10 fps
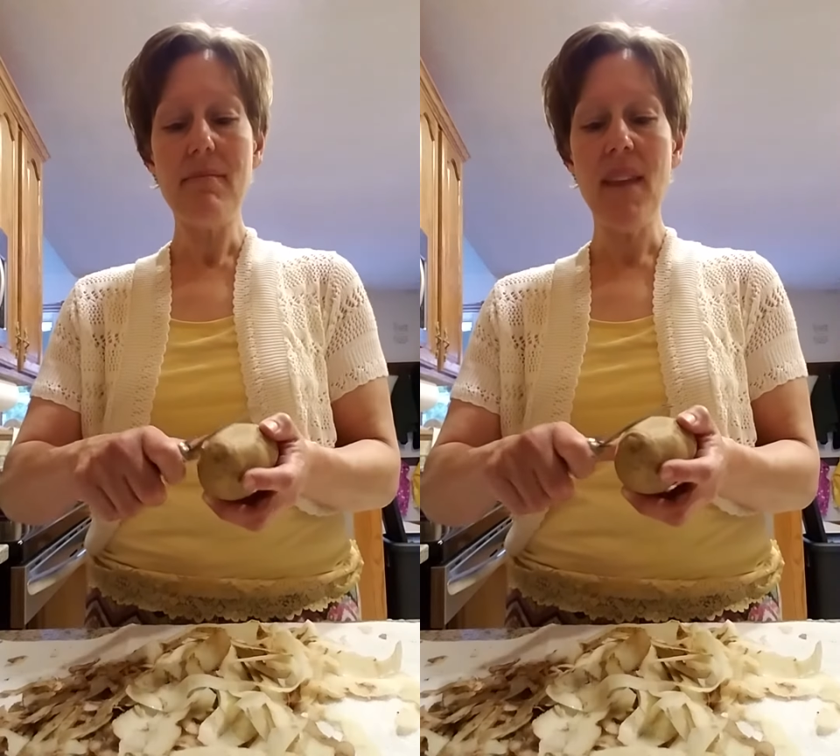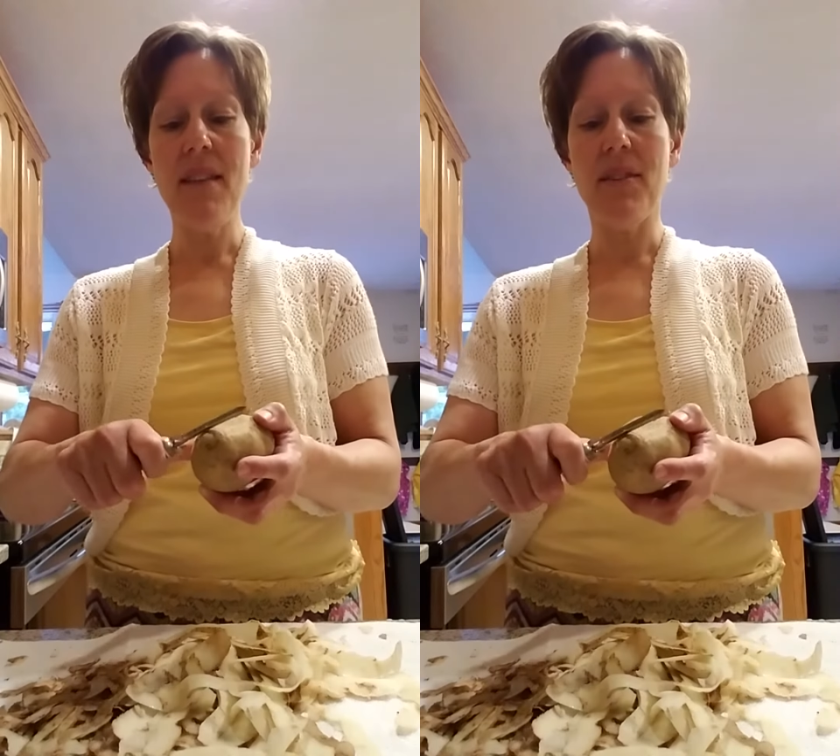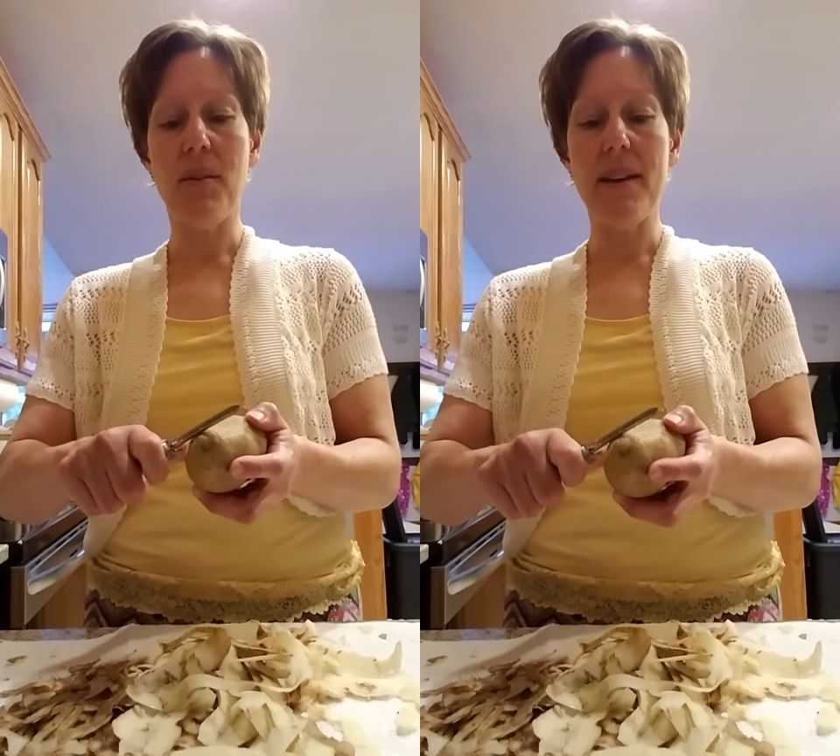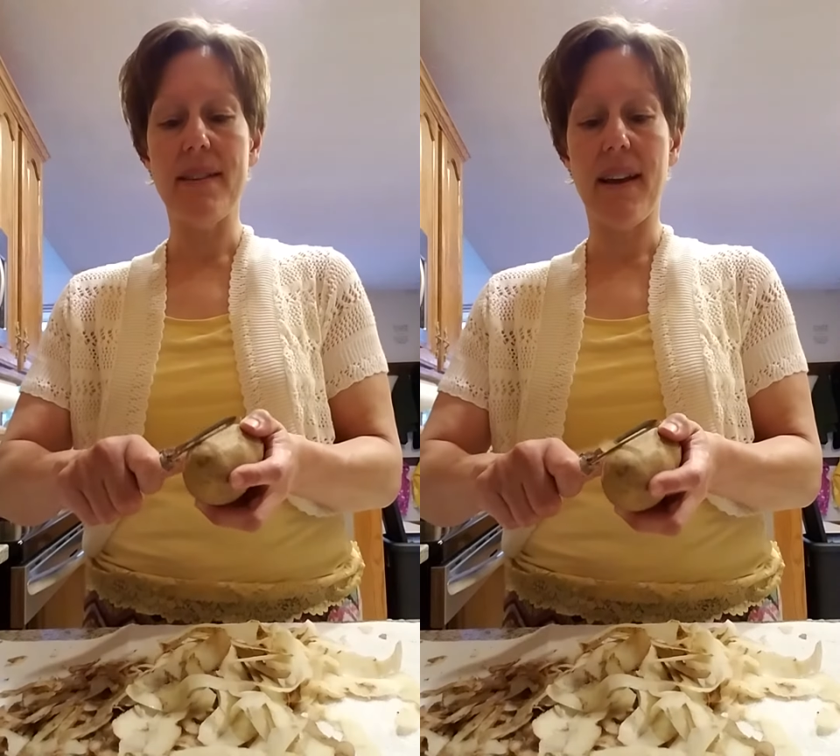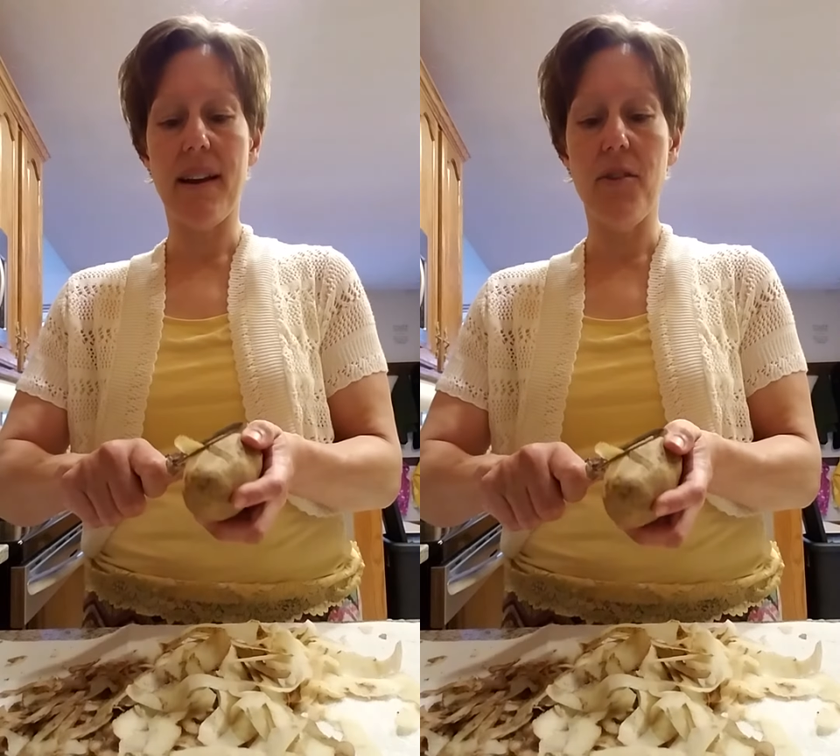And so I
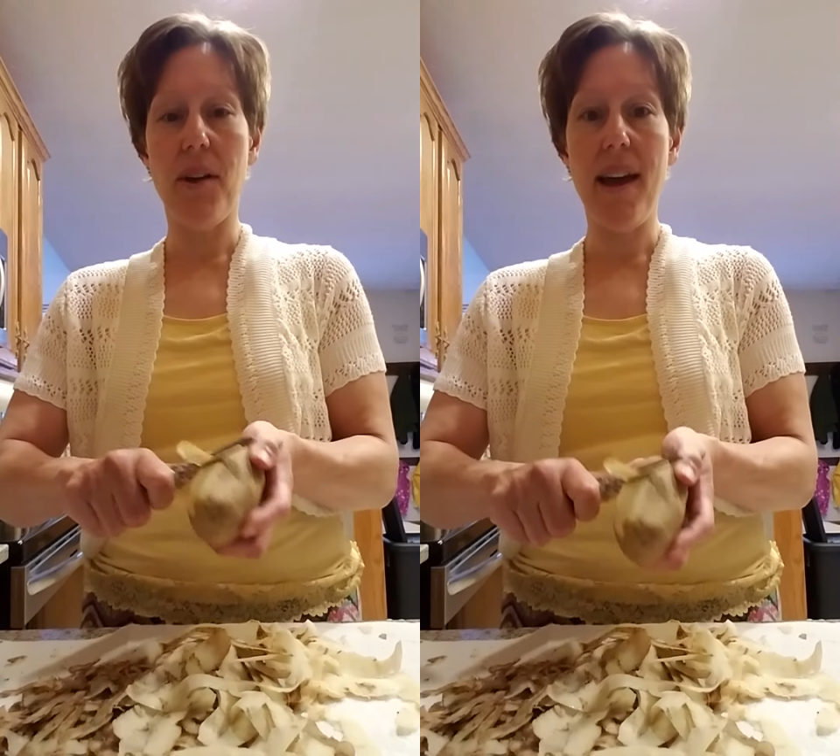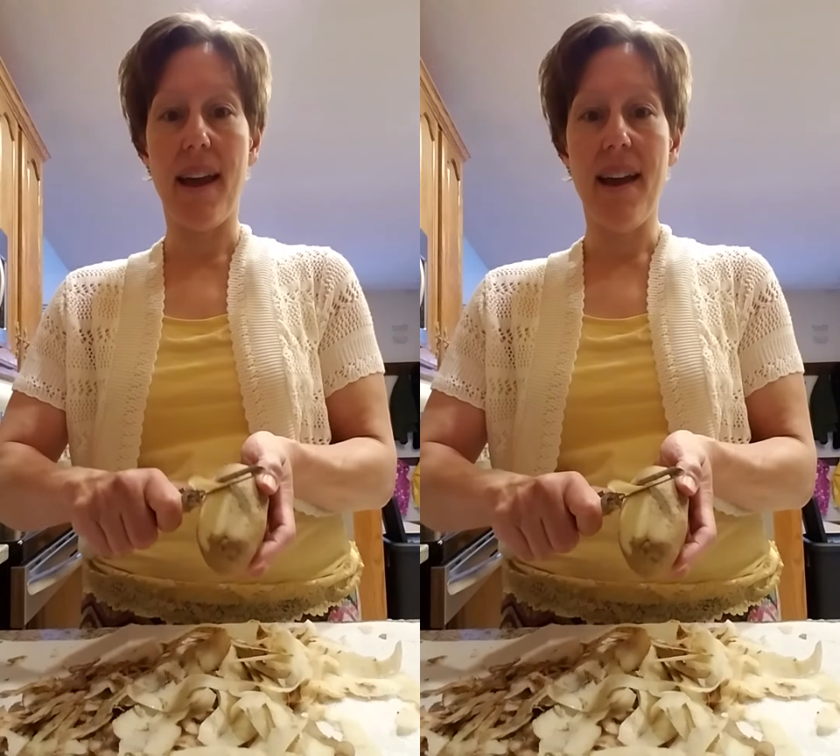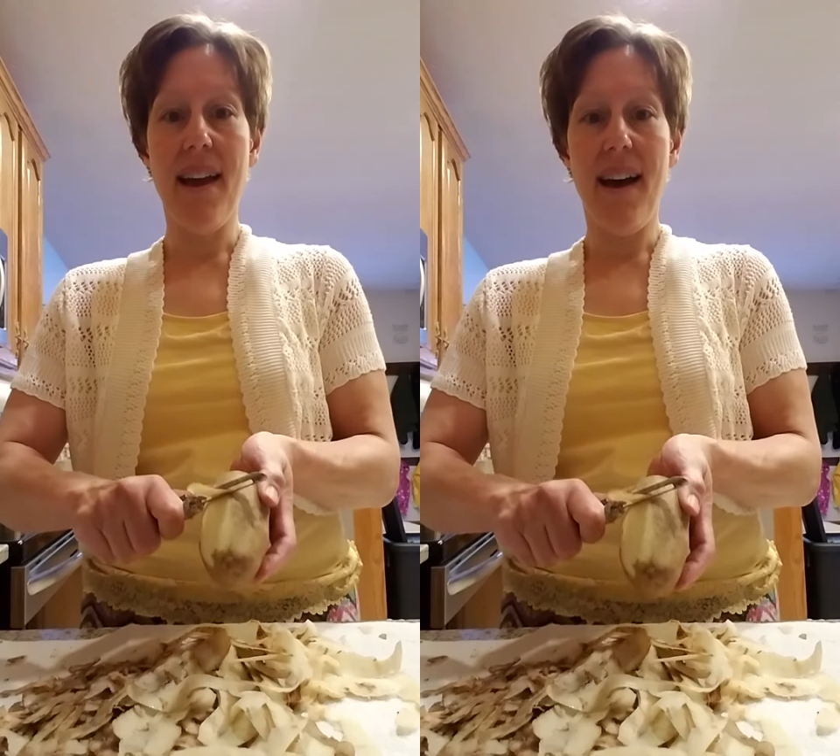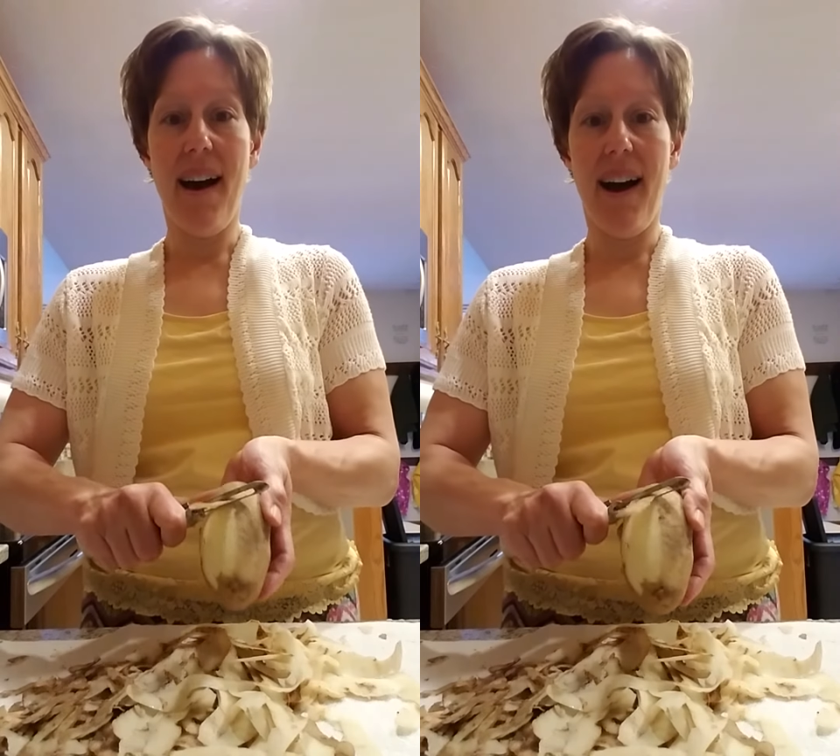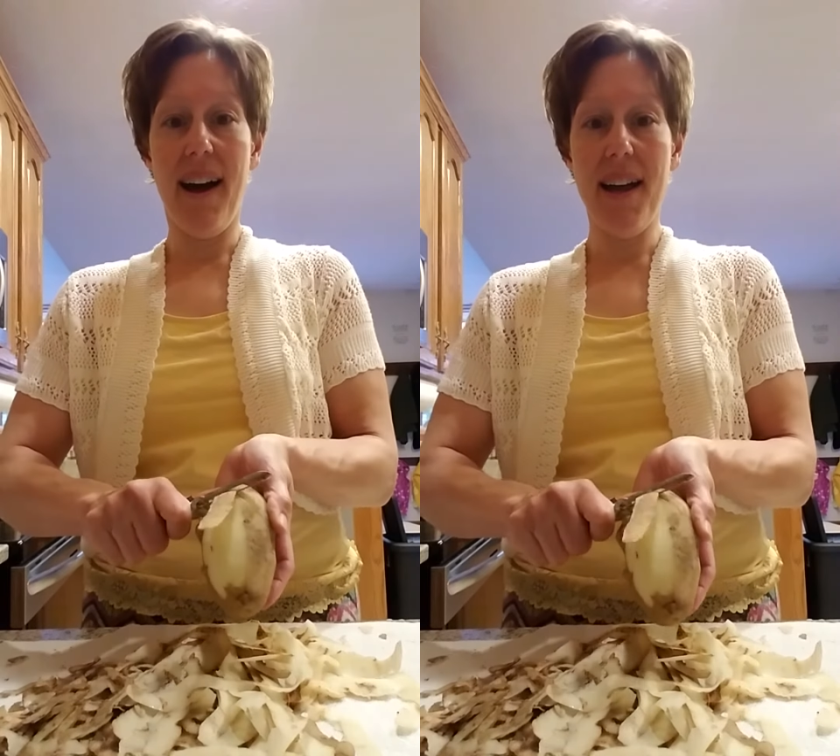said, okay,
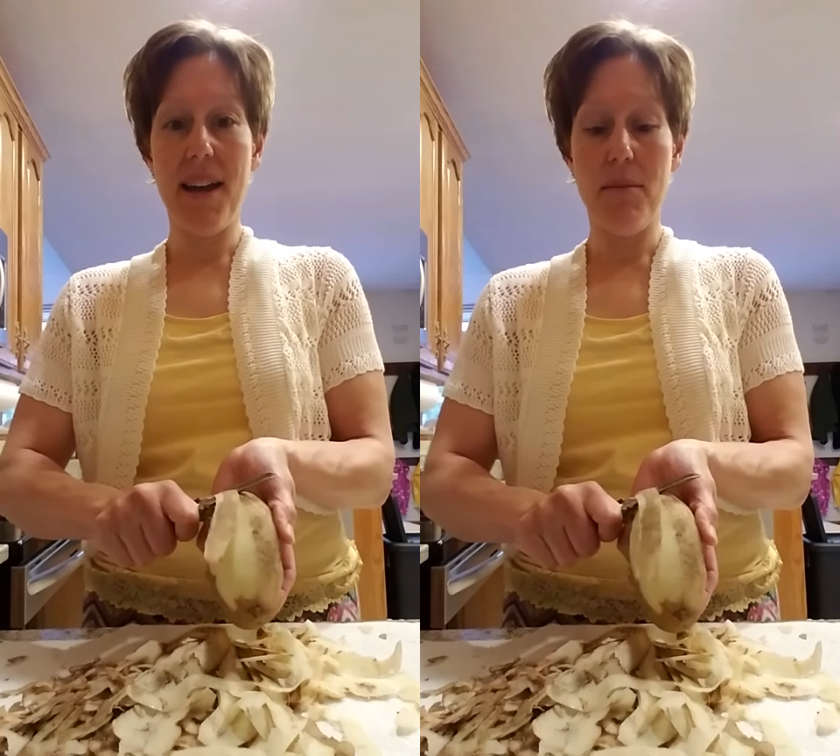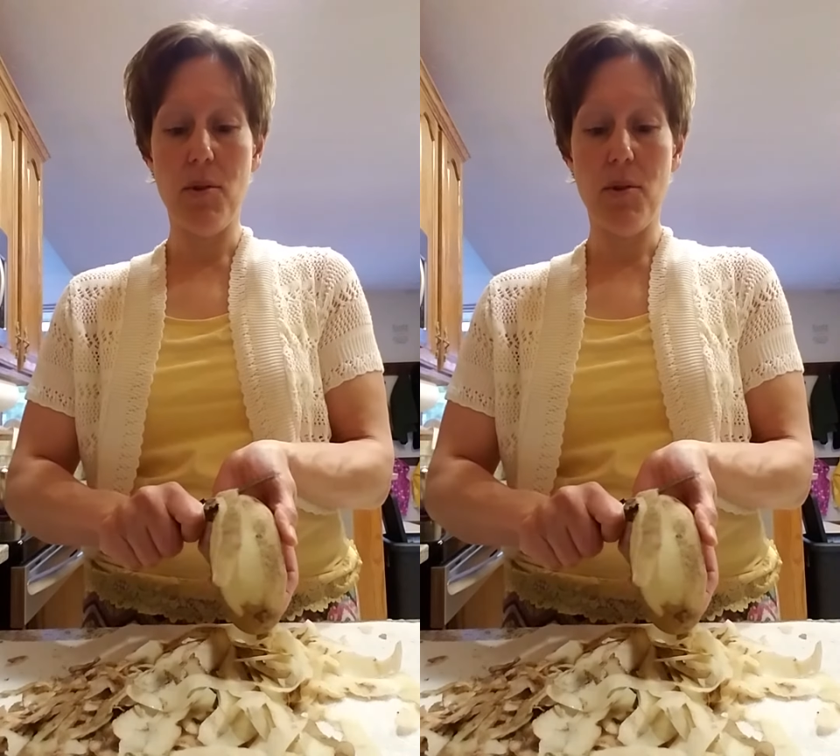I'm